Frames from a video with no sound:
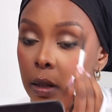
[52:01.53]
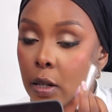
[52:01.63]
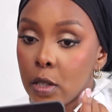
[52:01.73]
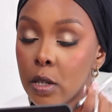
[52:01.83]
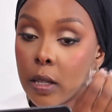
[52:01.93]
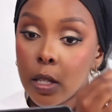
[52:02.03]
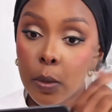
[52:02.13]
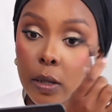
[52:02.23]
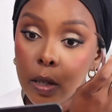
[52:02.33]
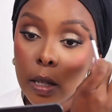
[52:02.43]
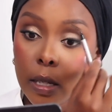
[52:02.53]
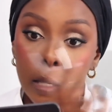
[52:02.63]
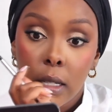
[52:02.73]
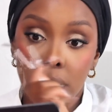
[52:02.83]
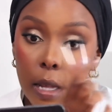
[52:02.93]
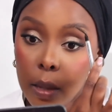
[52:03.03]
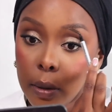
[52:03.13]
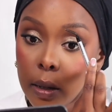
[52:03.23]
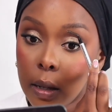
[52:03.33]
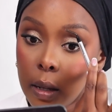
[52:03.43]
This one is not as neat as the other one.